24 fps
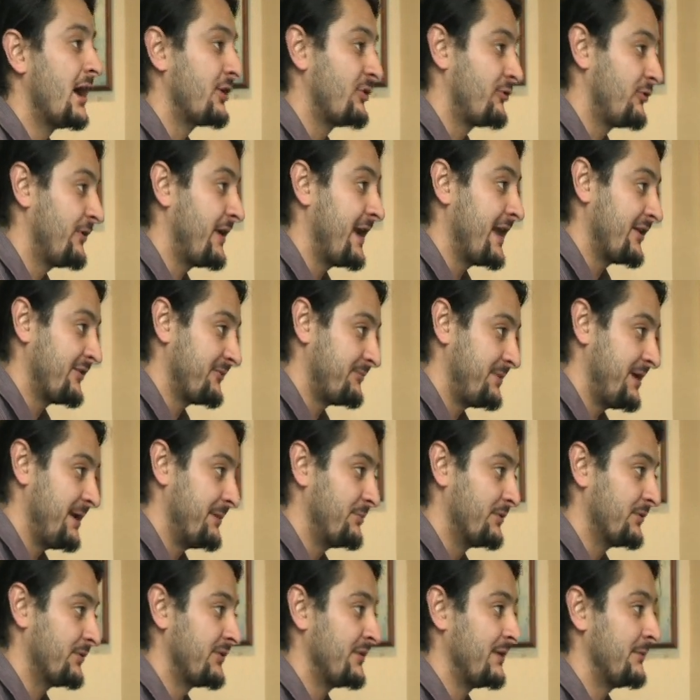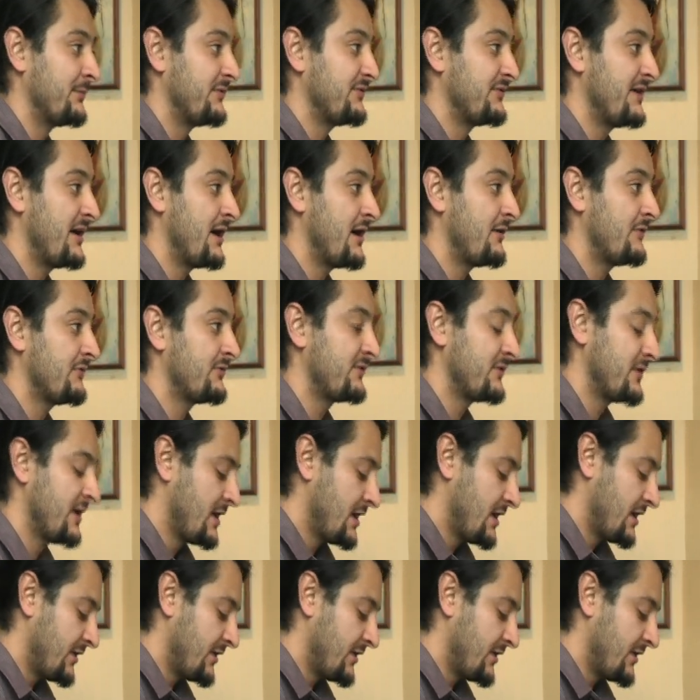creative people themselves.